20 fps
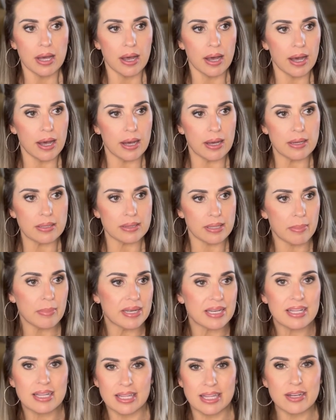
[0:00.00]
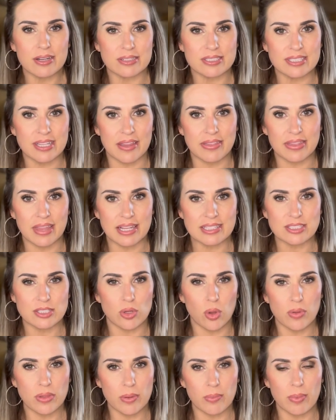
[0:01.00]
uh, lemon cleaner scent. That's the
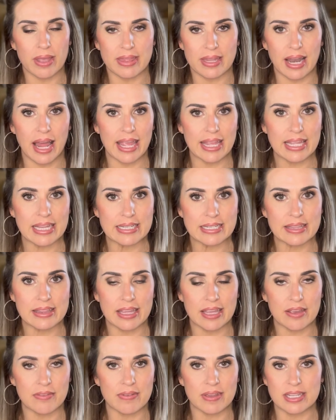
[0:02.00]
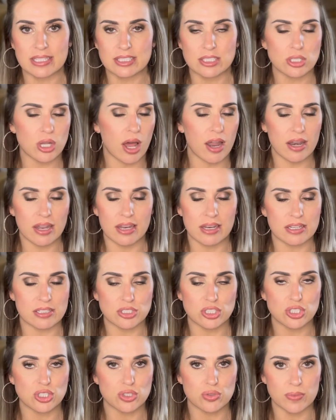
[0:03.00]
only that I can think of it. It's not an
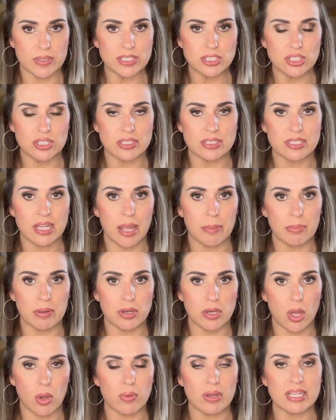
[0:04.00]
astringent type of note.